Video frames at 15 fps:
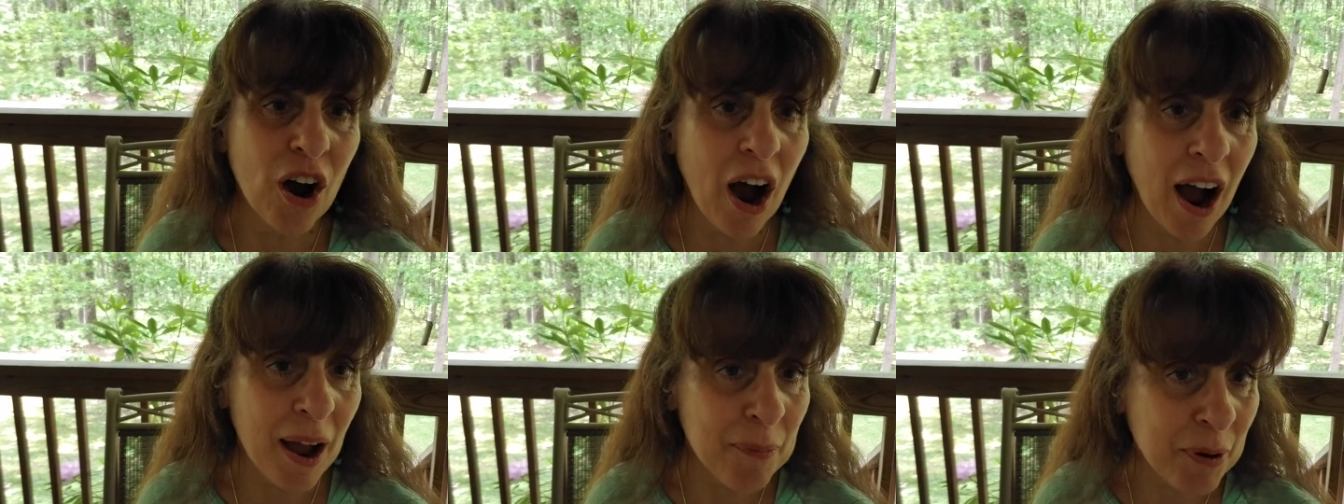
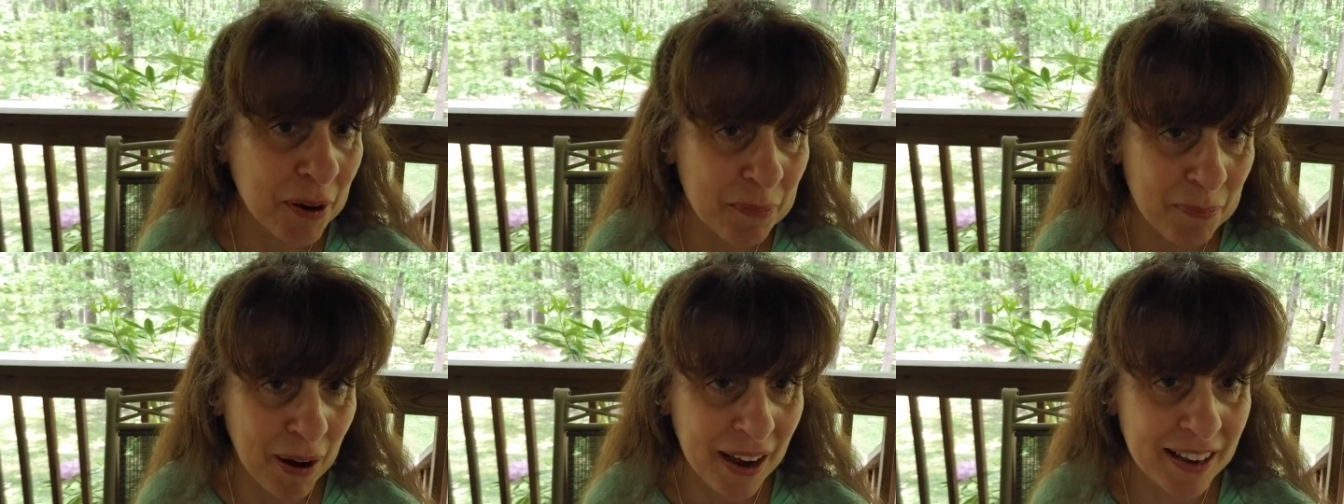I
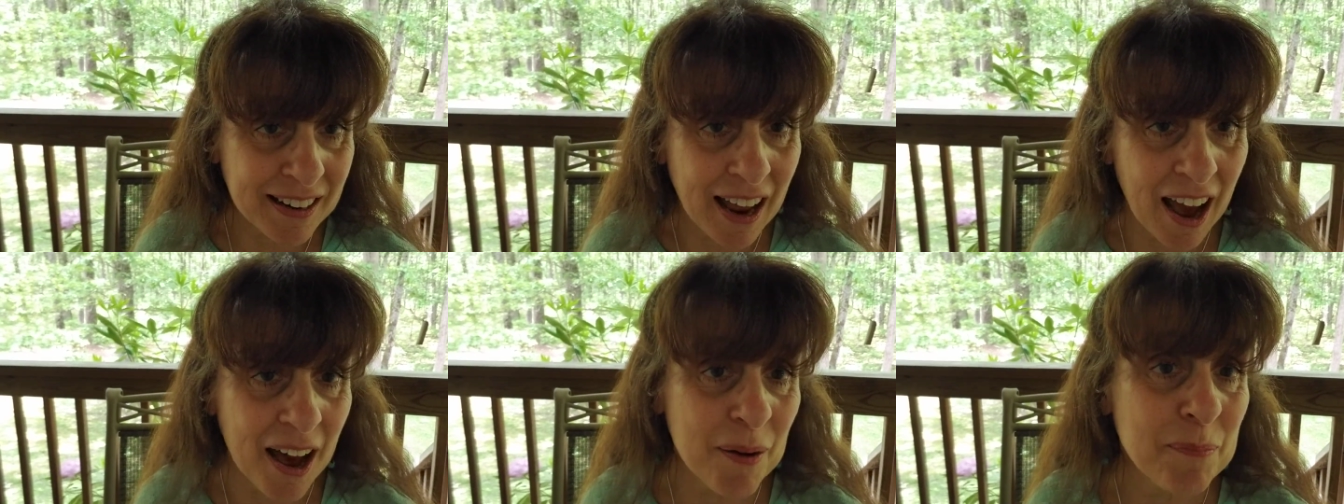put mine
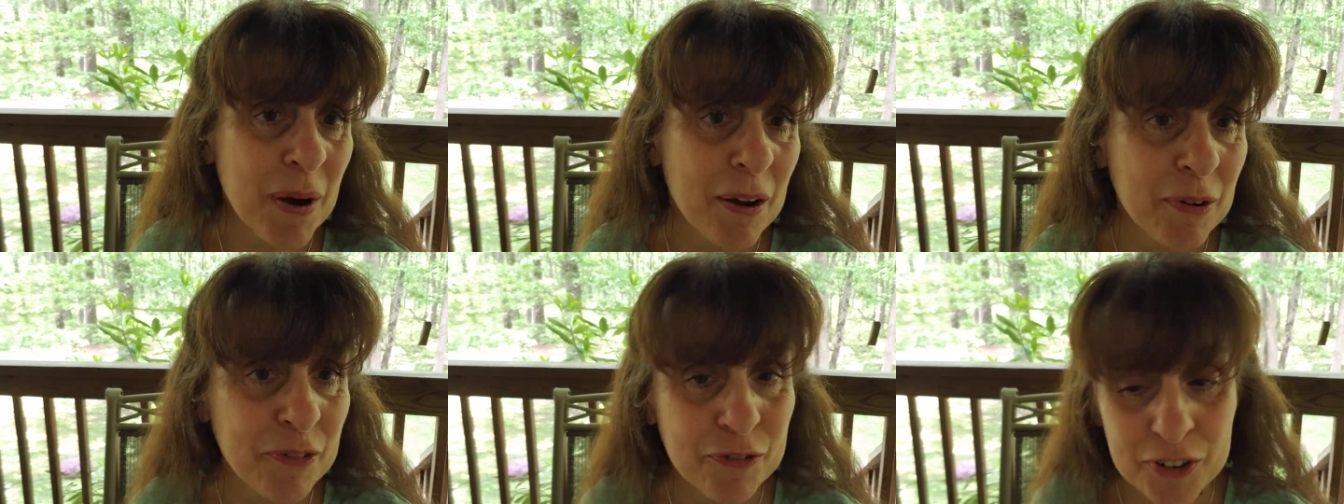on my
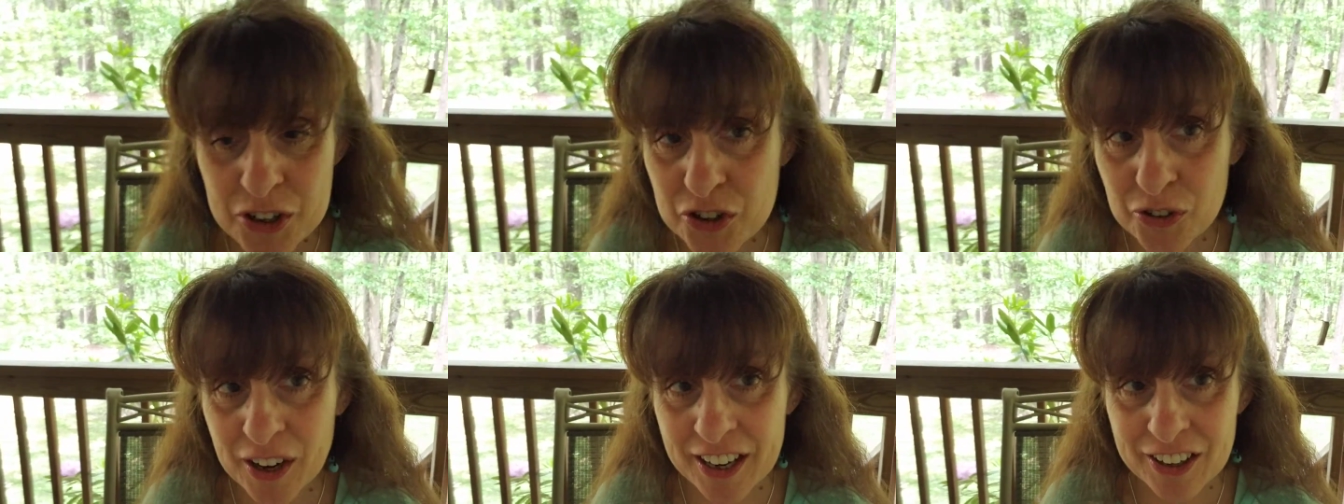
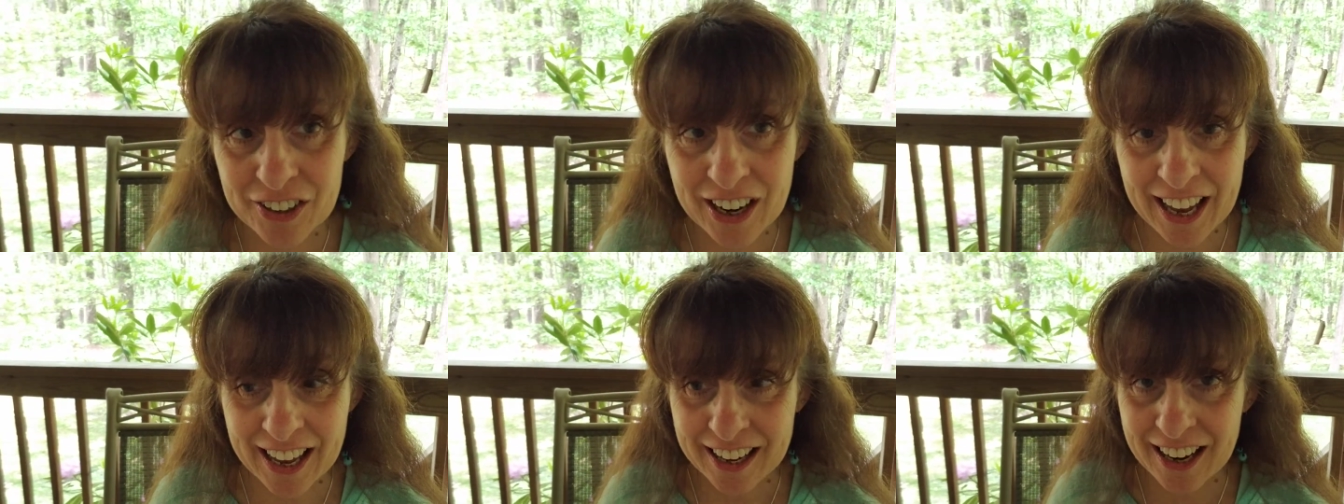refrigerator
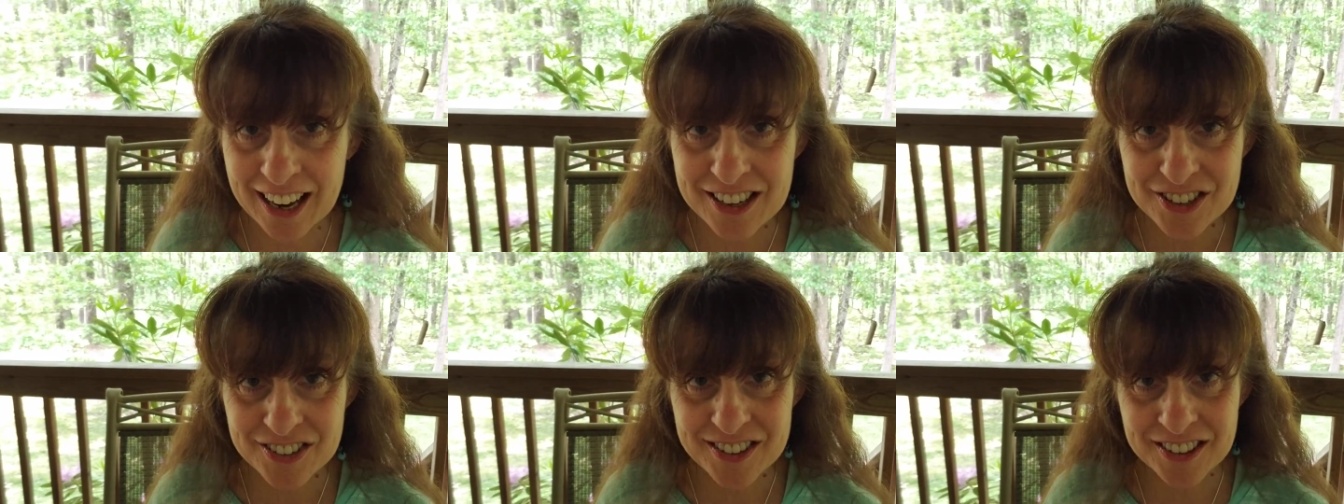and I
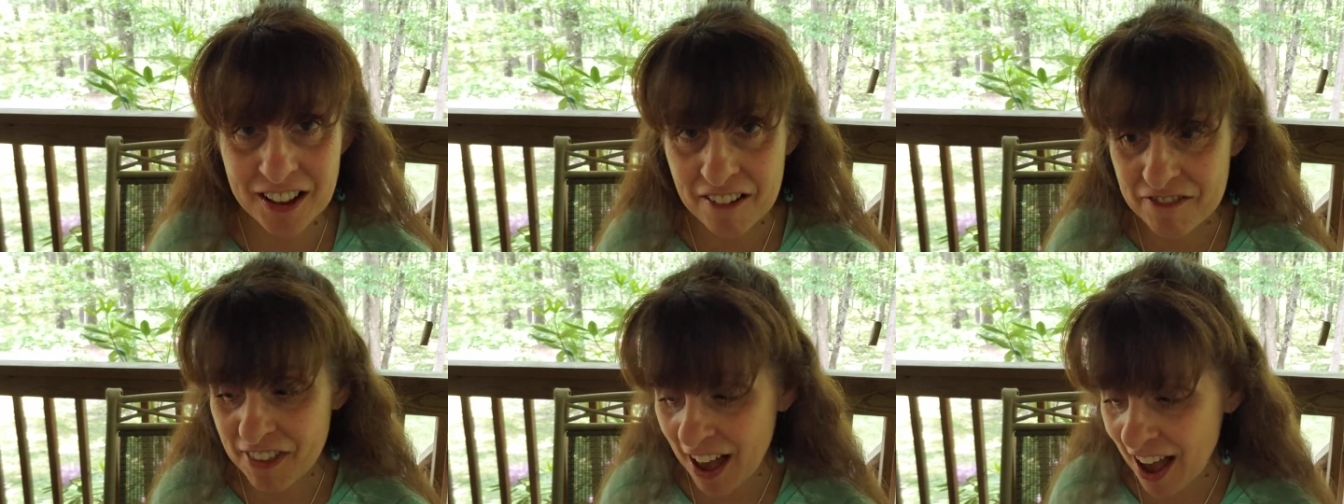just
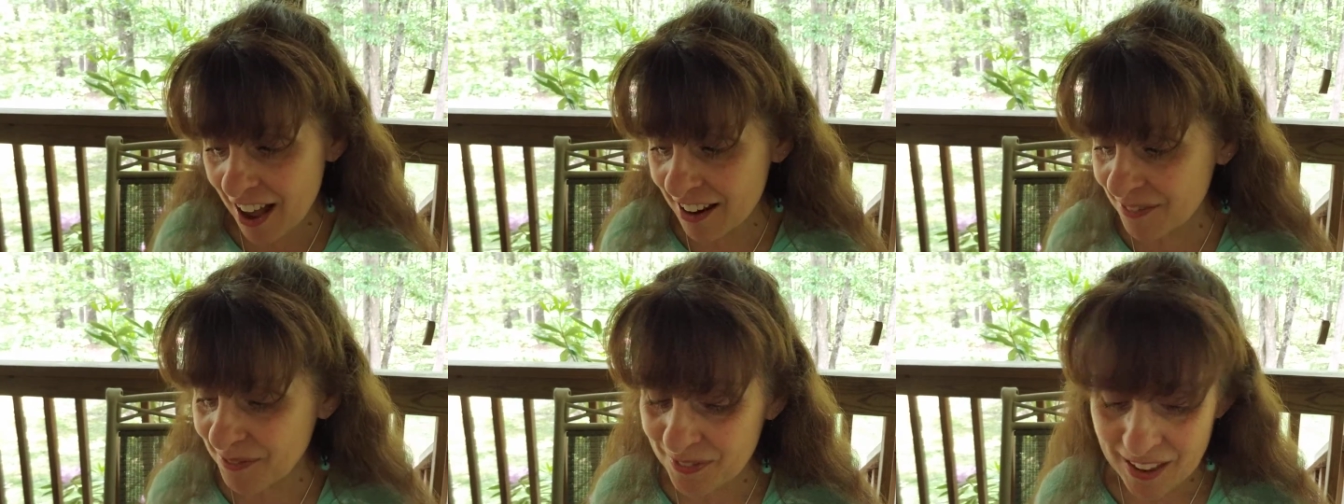love that.